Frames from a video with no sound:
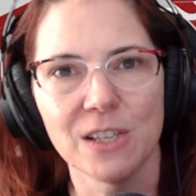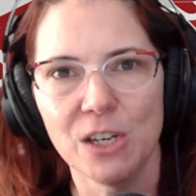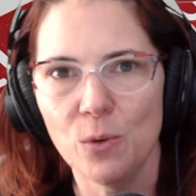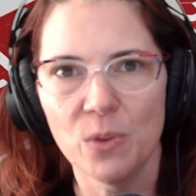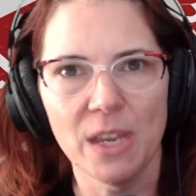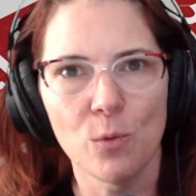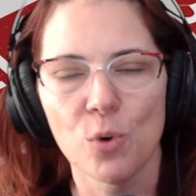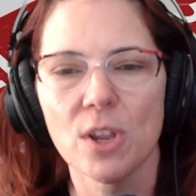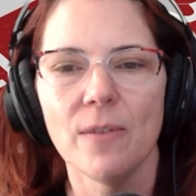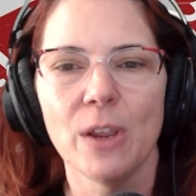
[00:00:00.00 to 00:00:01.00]
then you think
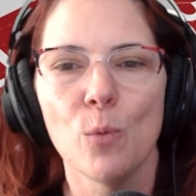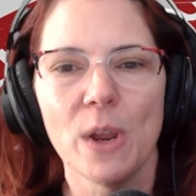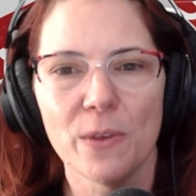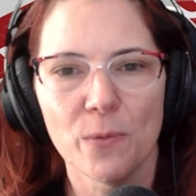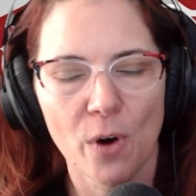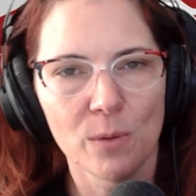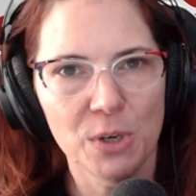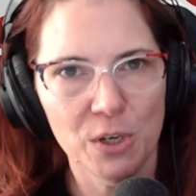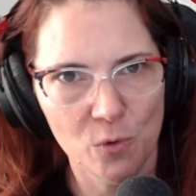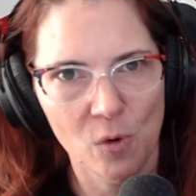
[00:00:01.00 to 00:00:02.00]
we're giving away the farm to
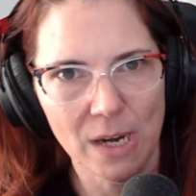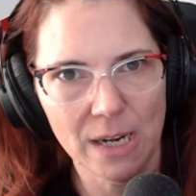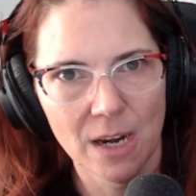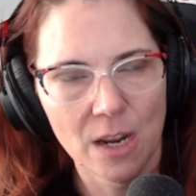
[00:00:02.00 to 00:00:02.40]
Ukraine.